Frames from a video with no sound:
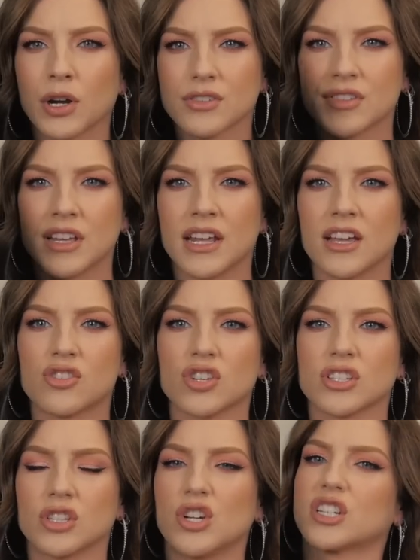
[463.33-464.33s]
person it
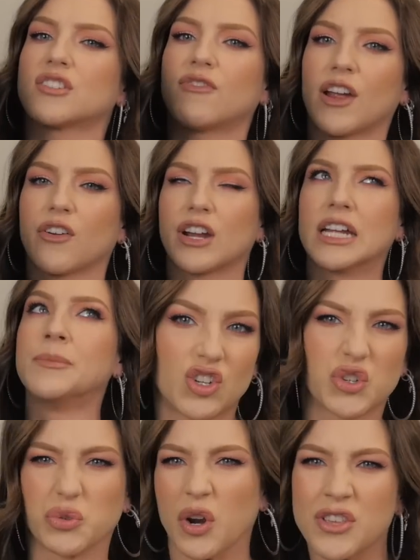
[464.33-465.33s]
just looks very
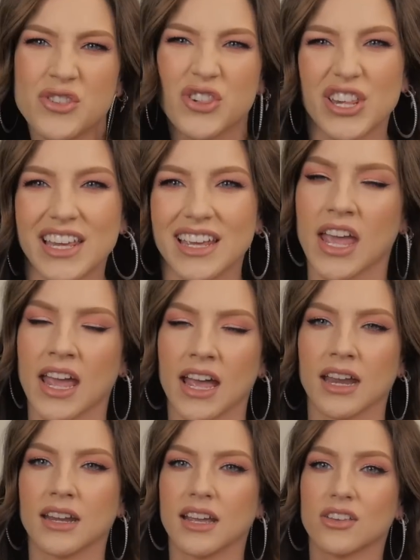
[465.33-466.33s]
grungy
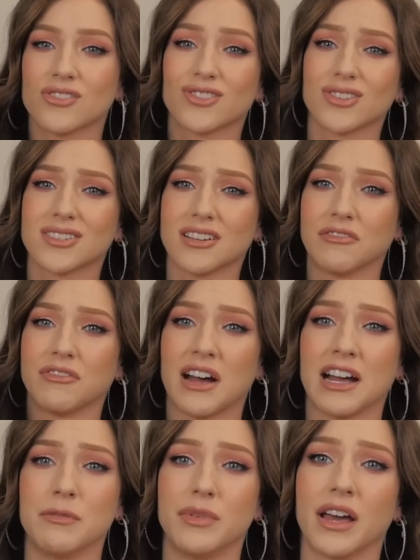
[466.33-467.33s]
and it's just a vibe